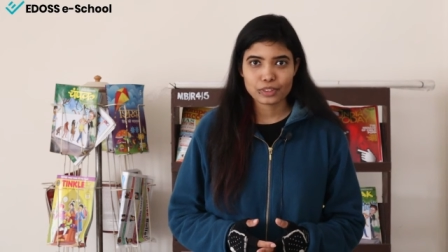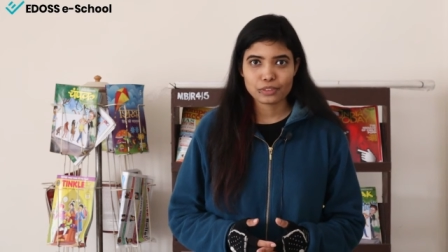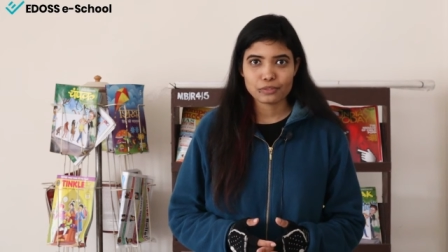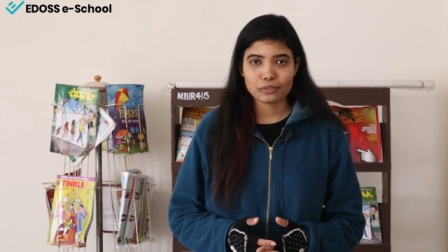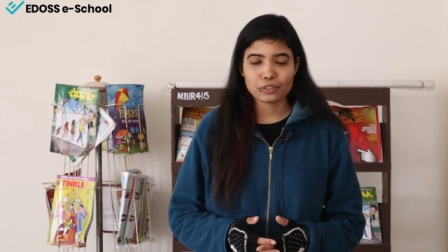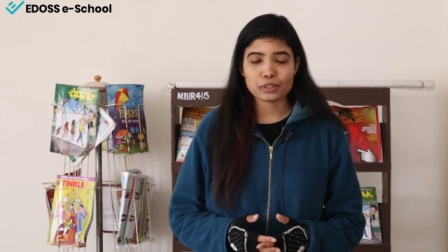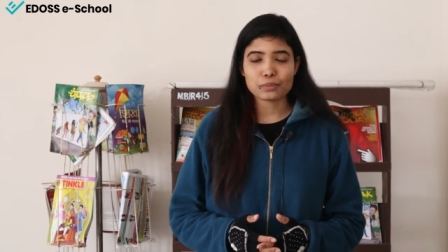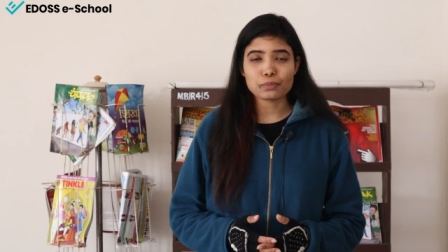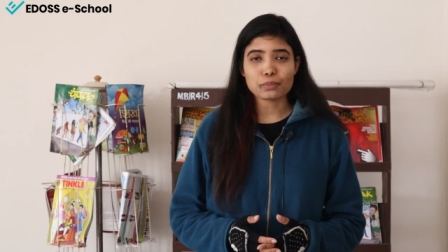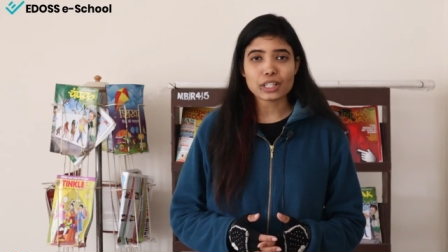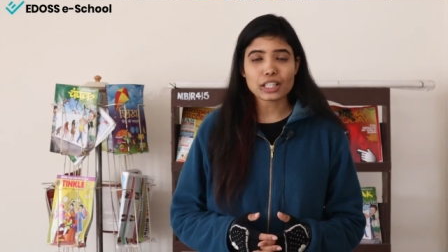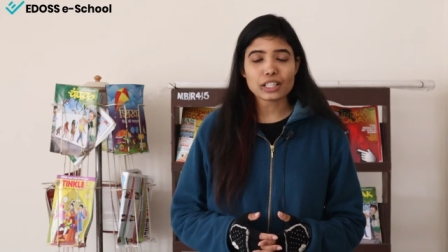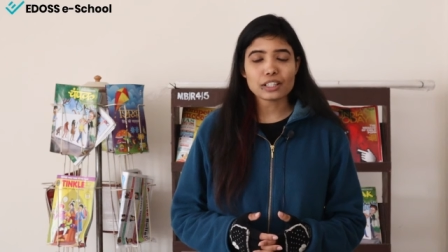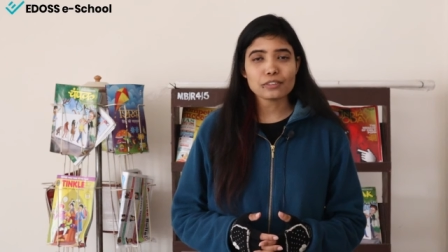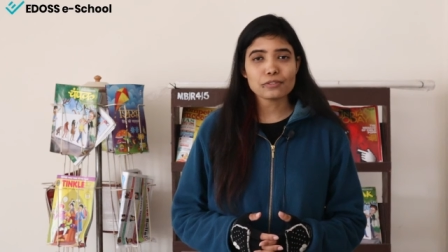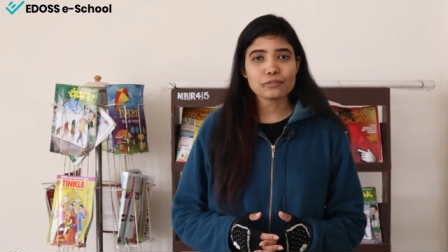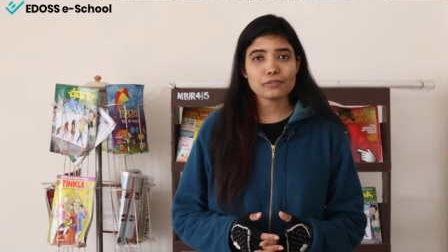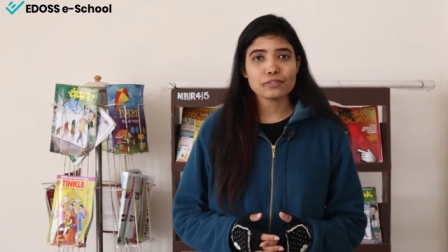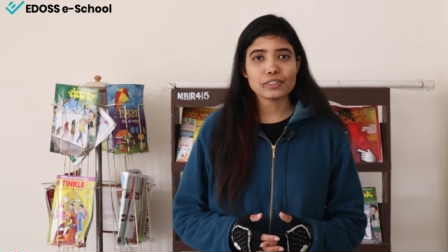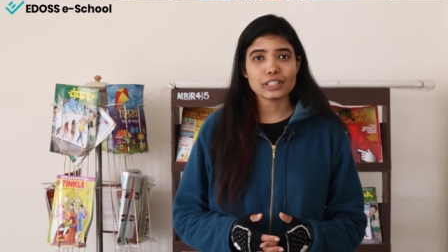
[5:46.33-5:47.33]
which made
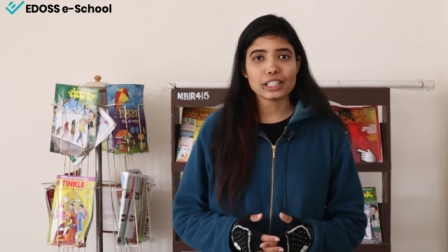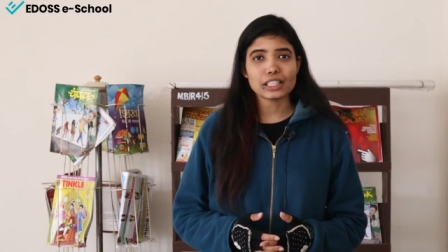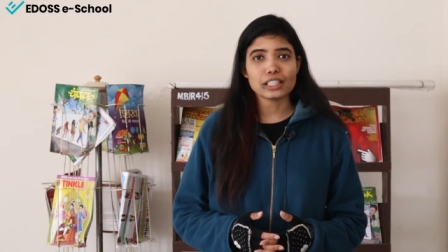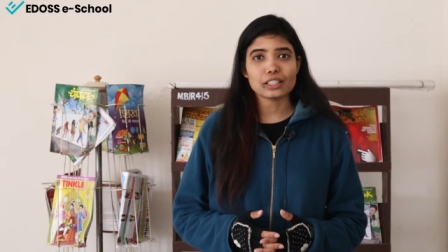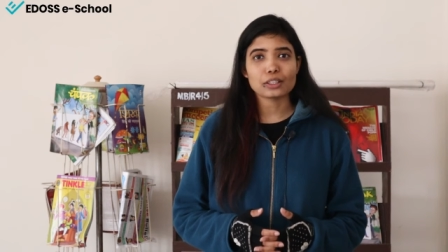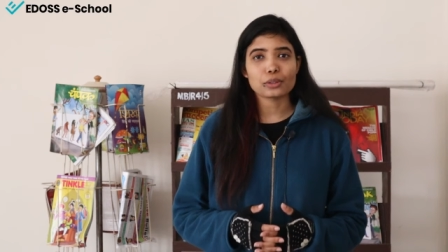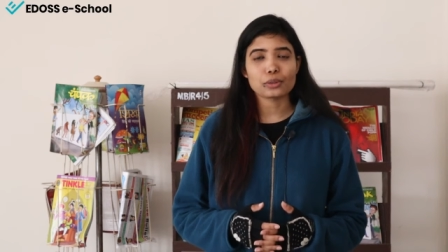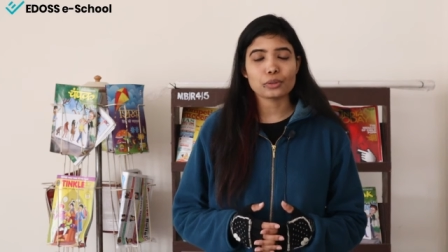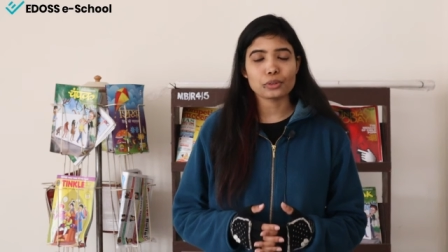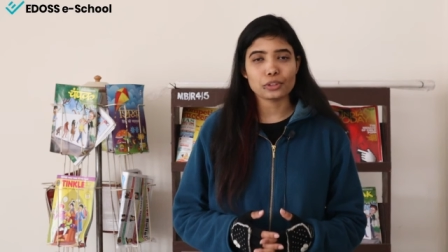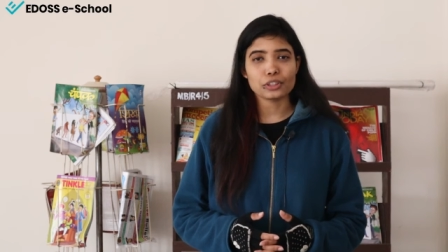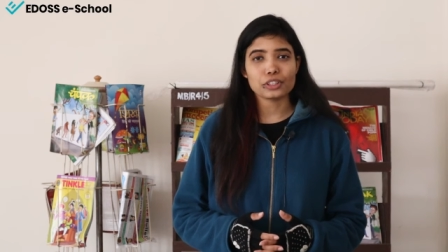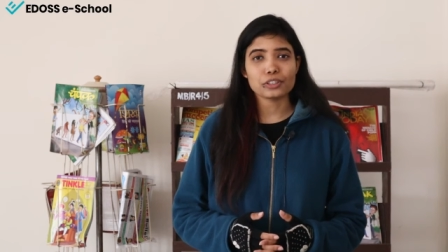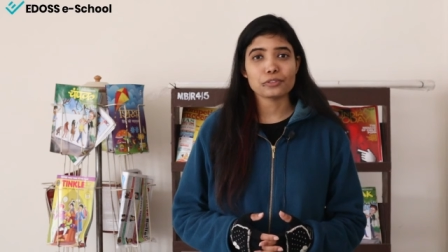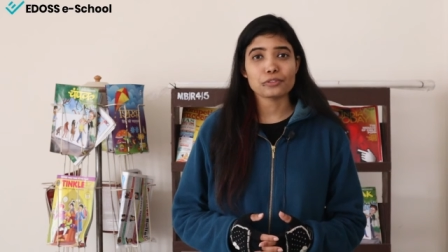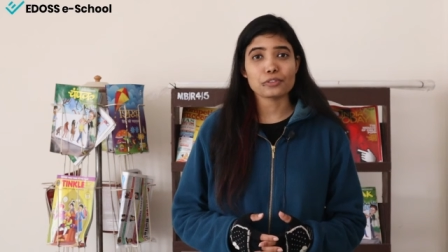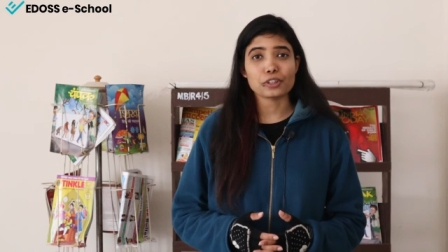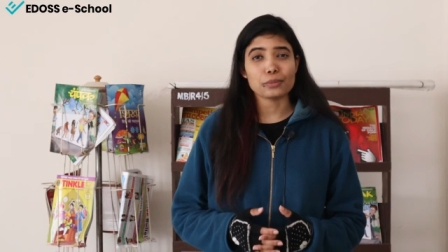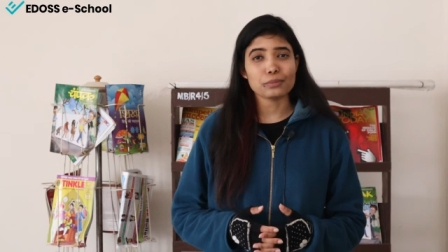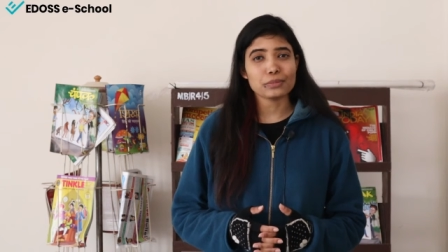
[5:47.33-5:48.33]
him feel good
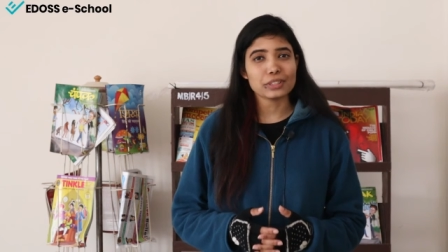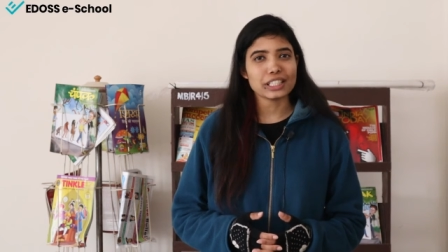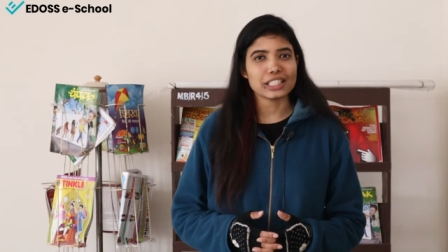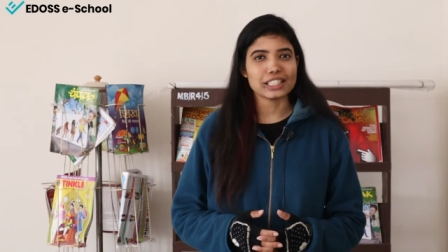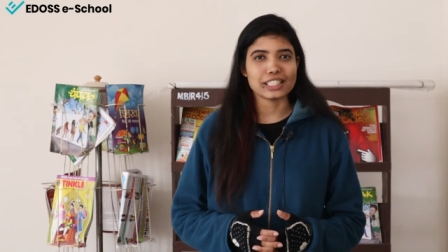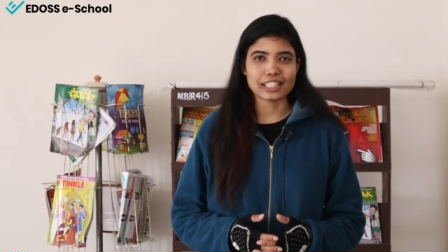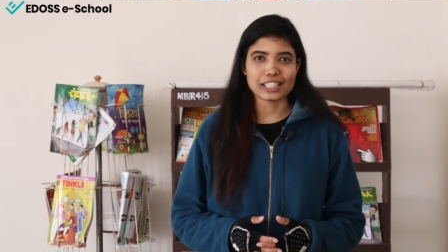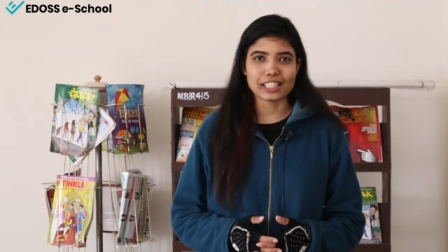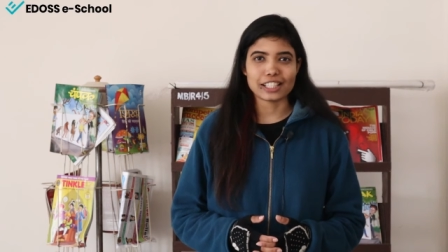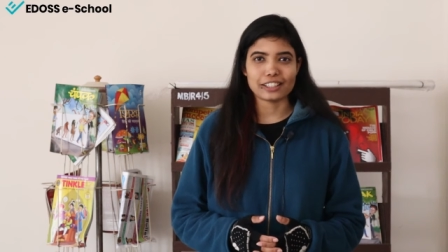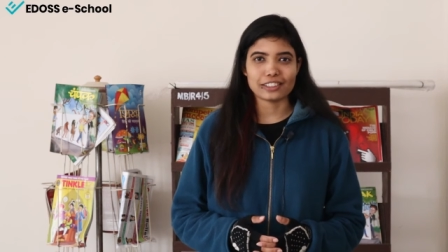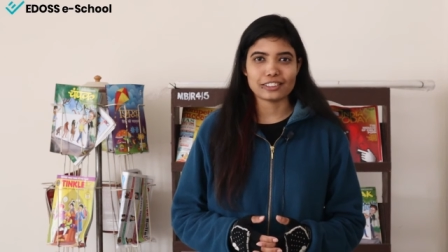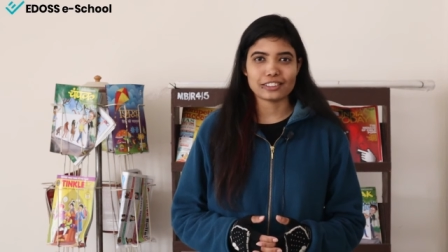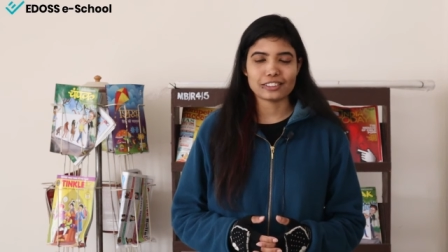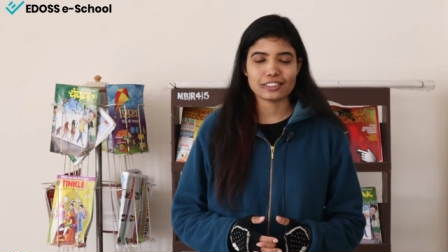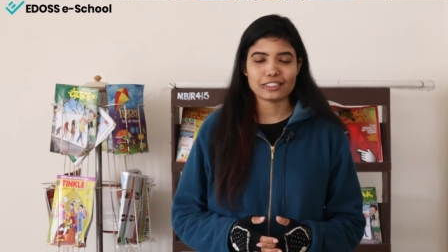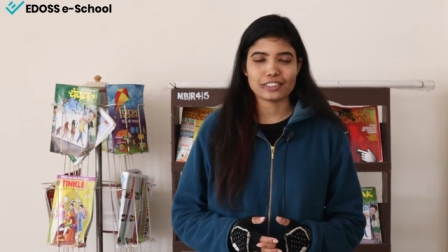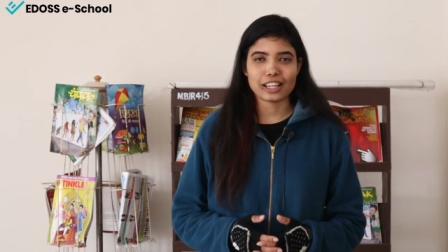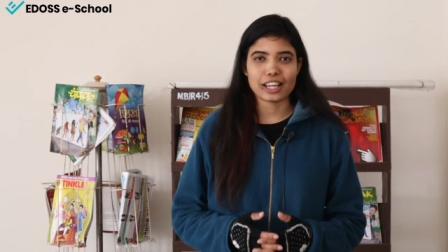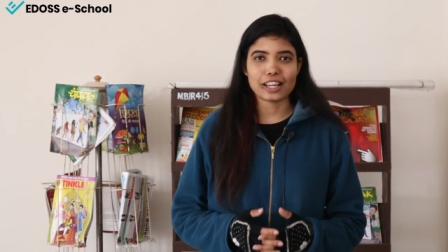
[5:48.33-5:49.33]
from the inside
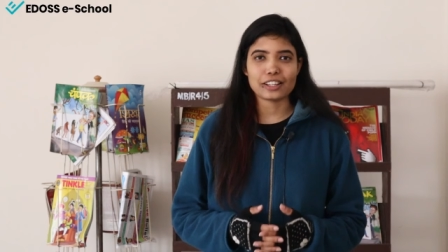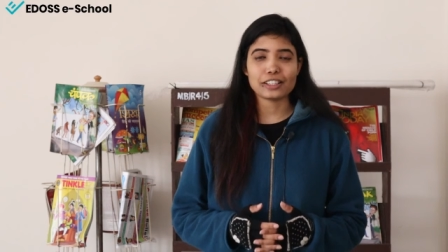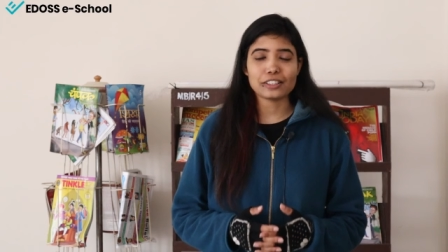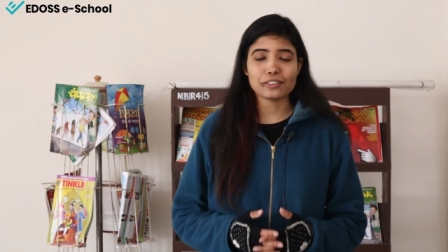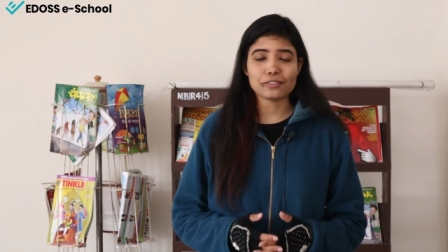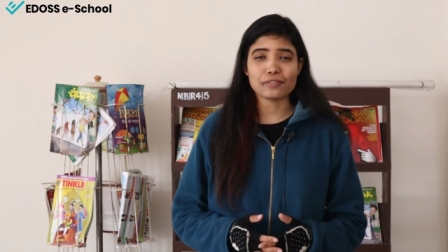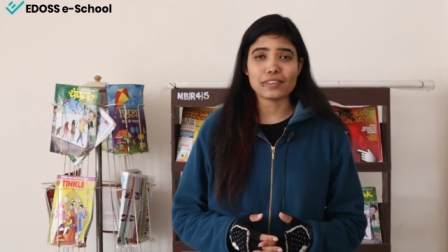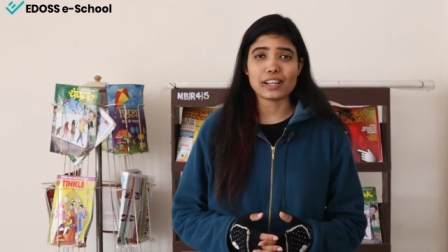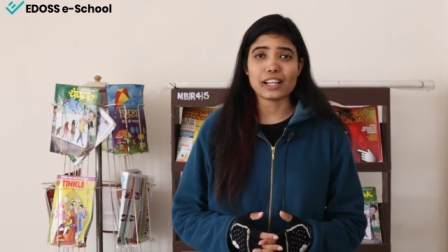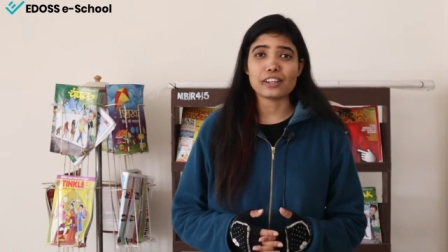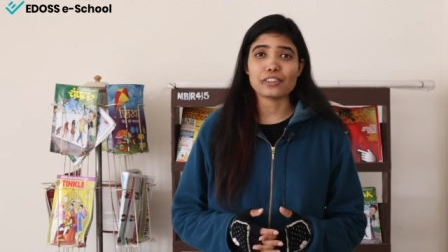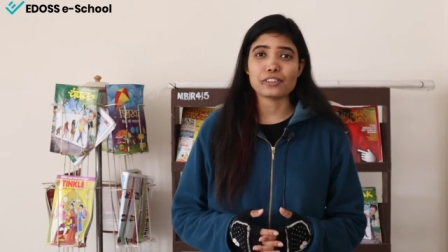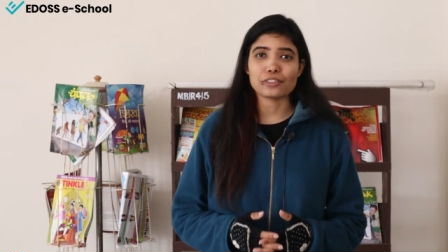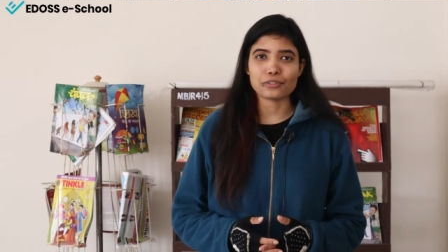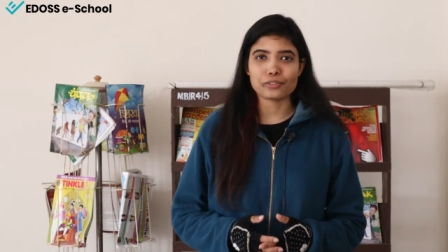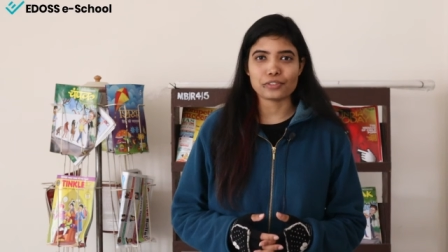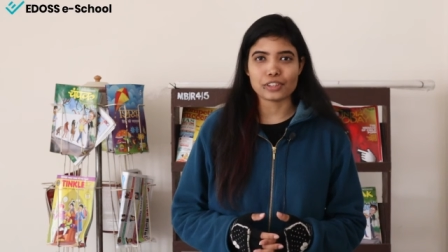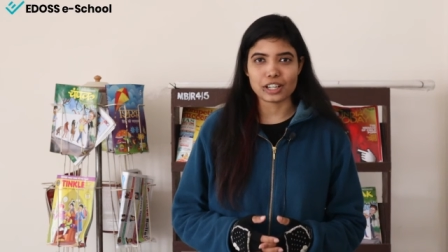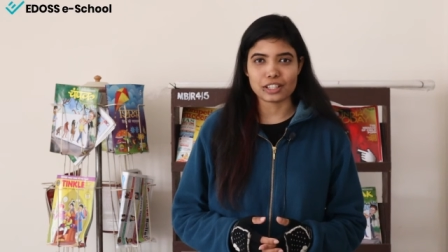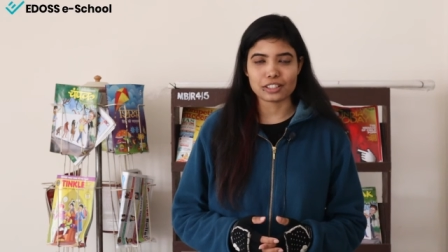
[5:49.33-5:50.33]
and he felt
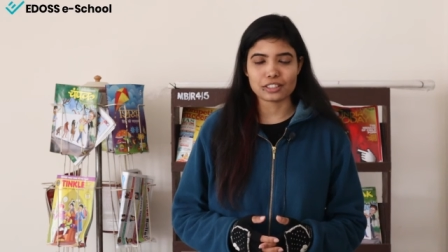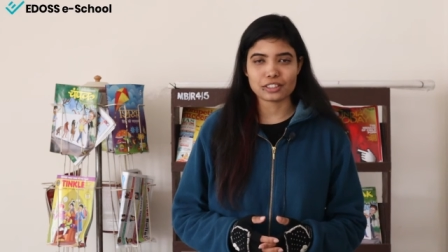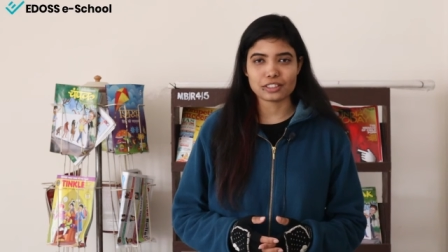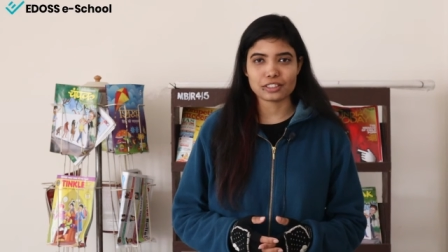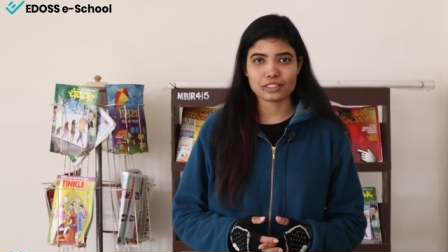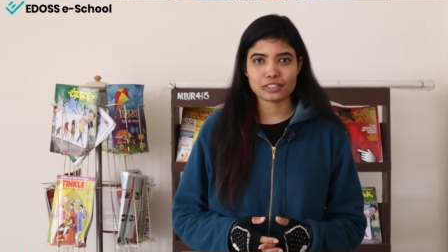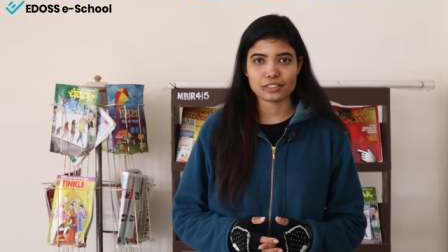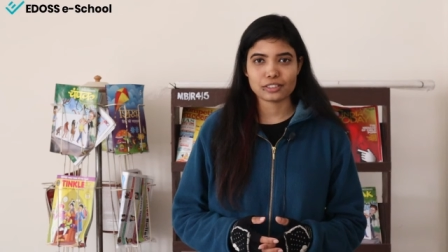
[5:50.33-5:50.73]
refreshed